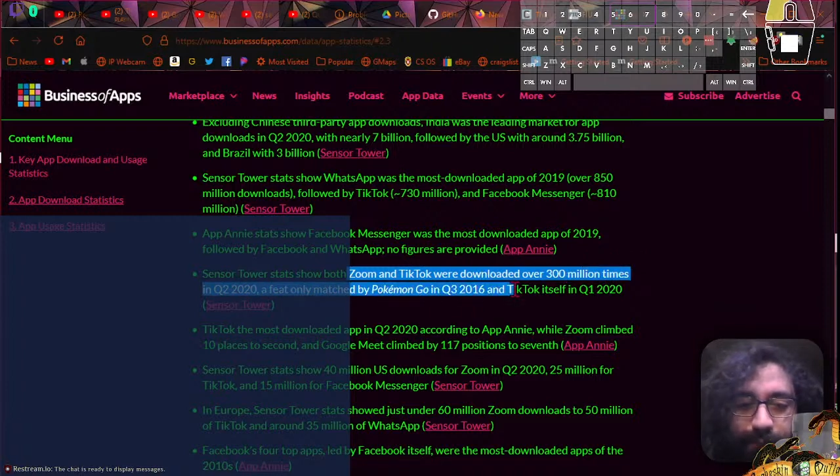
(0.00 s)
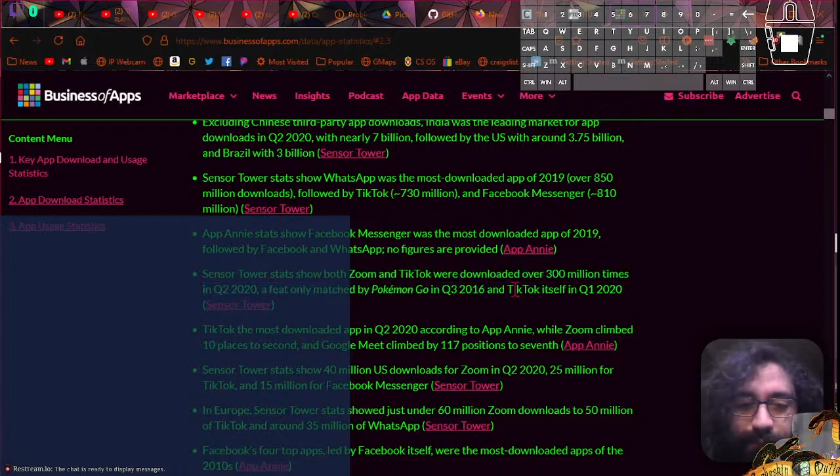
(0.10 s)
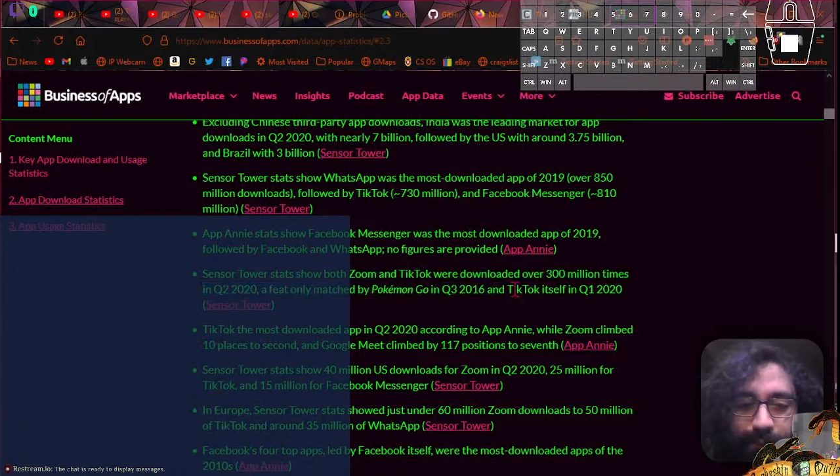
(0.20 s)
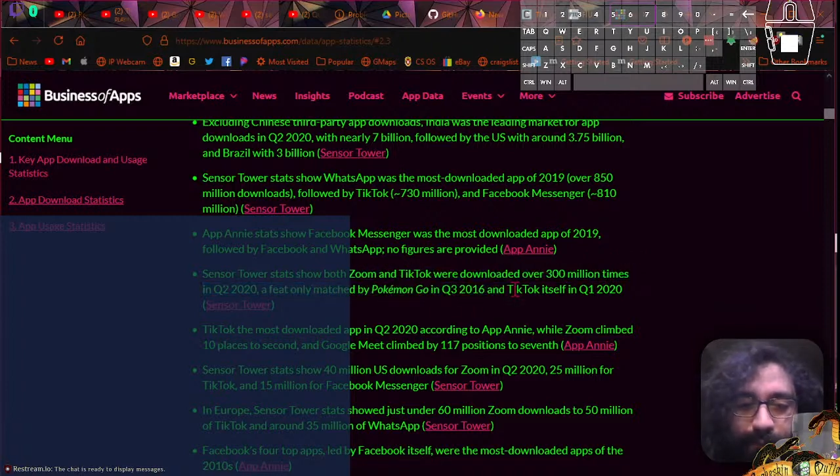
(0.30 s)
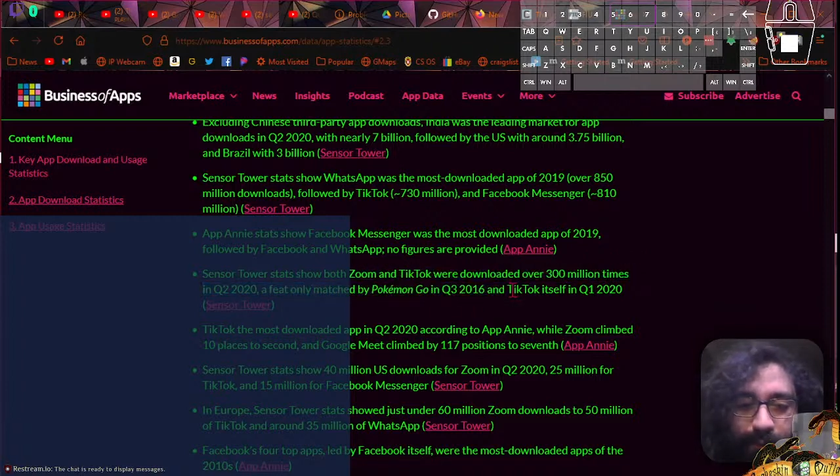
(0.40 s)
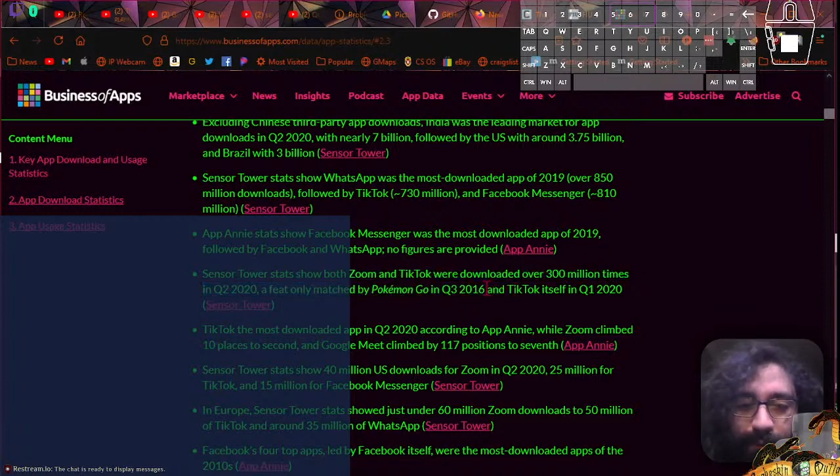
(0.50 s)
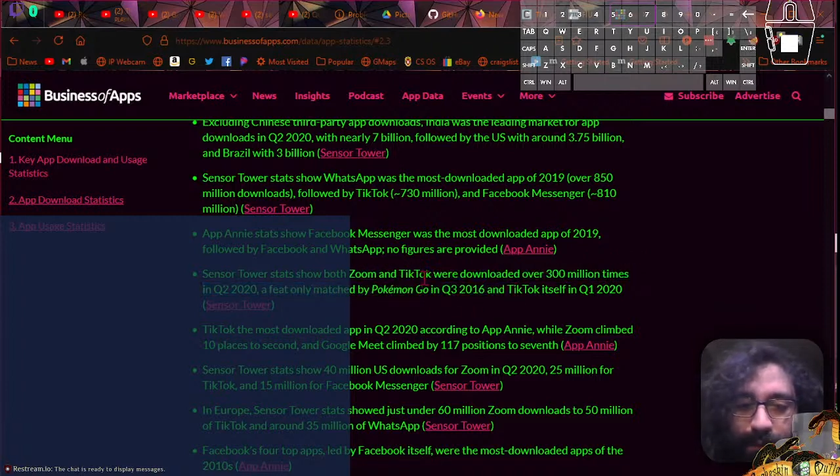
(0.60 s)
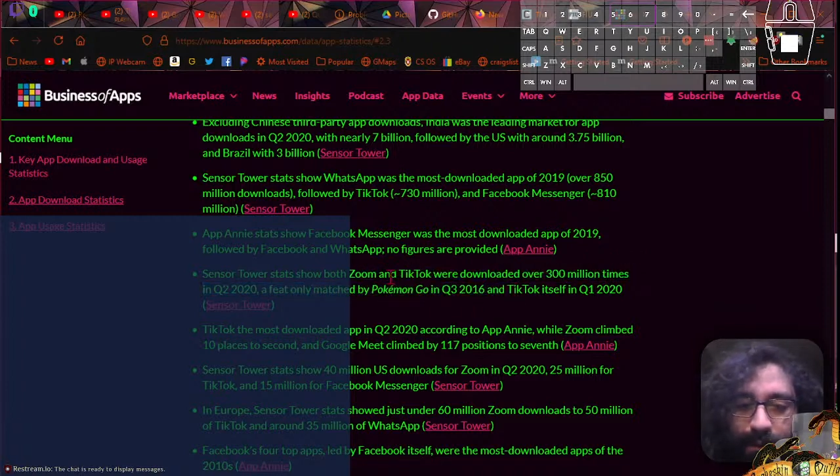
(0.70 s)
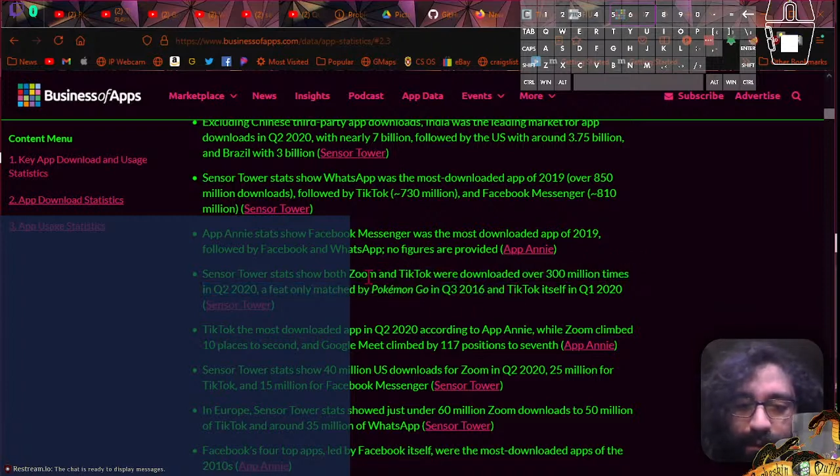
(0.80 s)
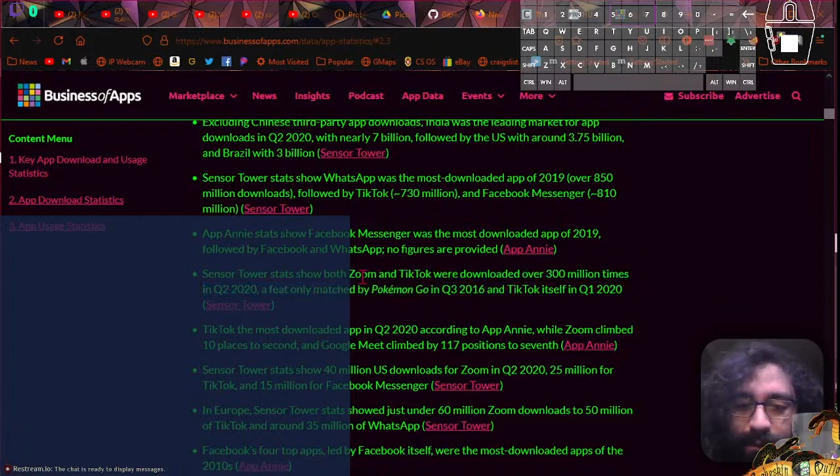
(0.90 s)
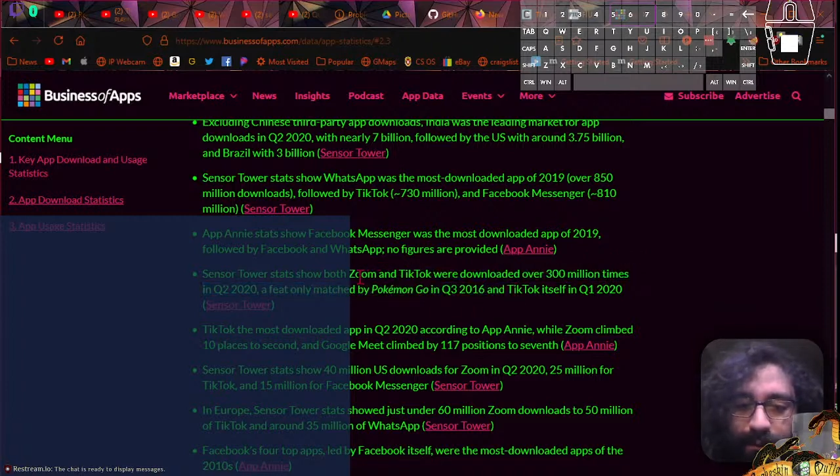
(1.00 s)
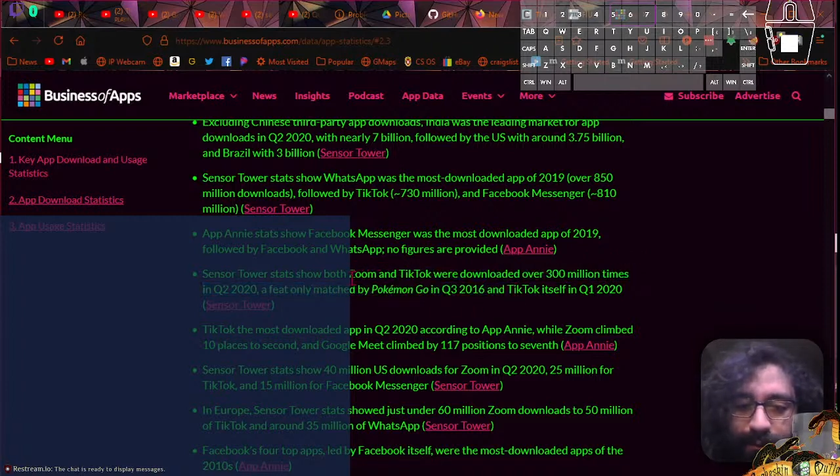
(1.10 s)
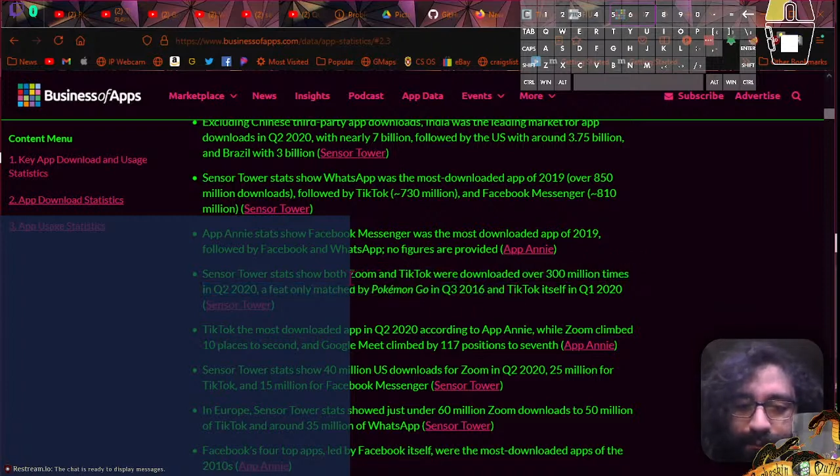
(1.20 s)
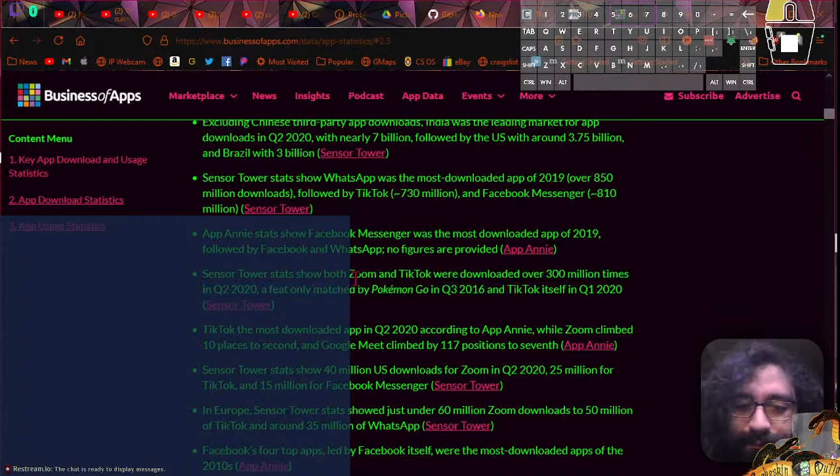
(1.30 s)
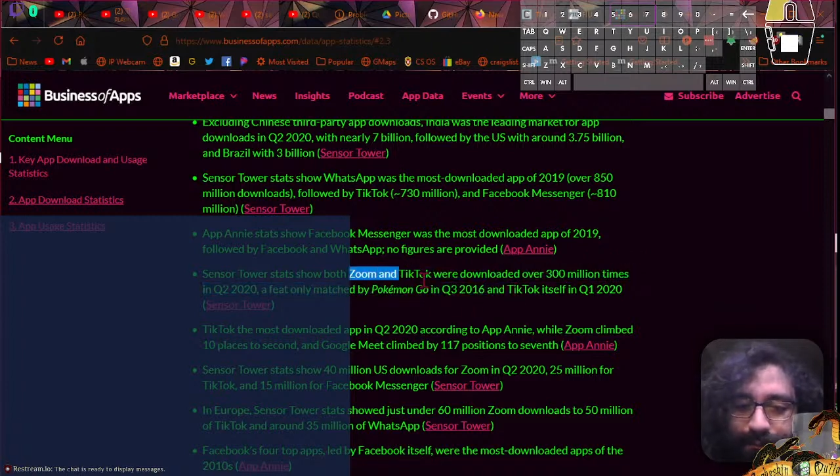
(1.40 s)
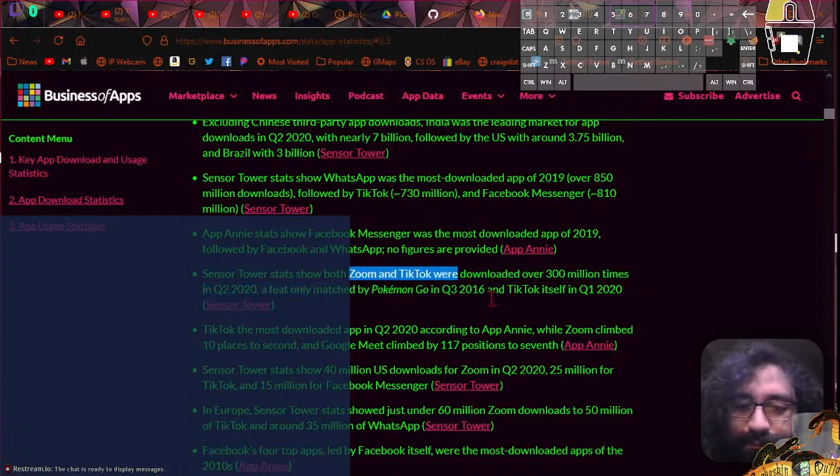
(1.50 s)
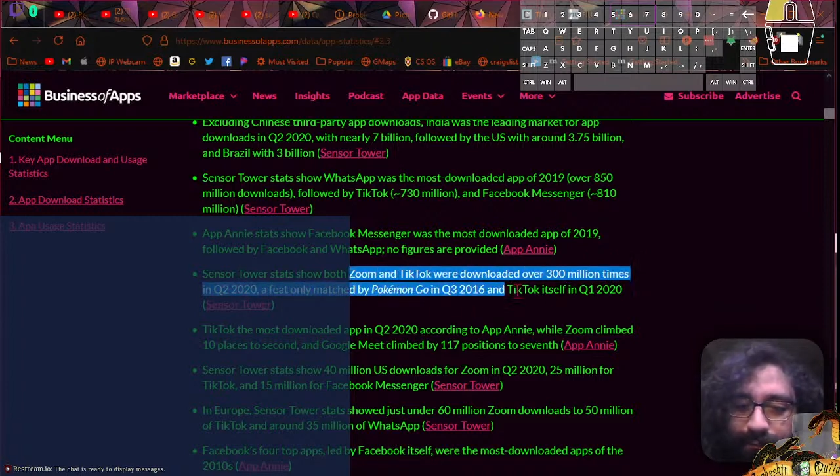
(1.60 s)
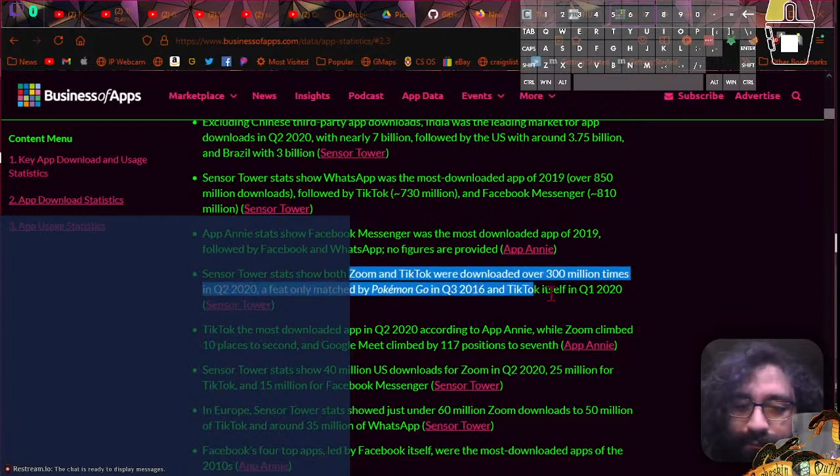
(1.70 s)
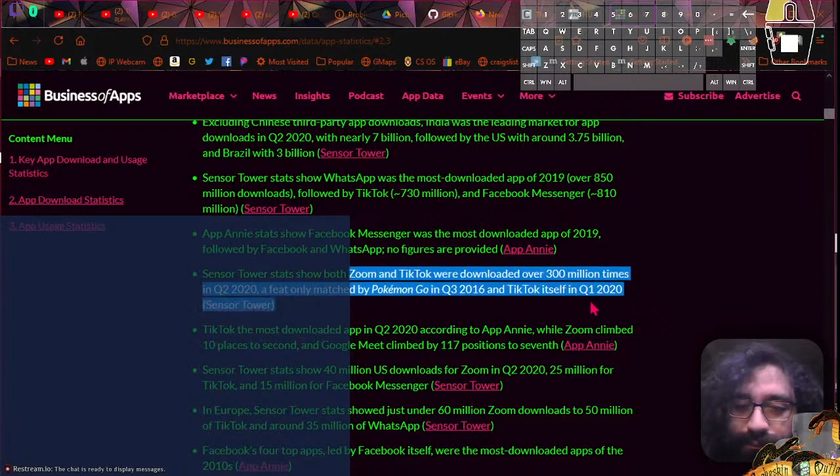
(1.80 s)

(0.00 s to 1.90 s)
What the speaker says: We weren't just looking and just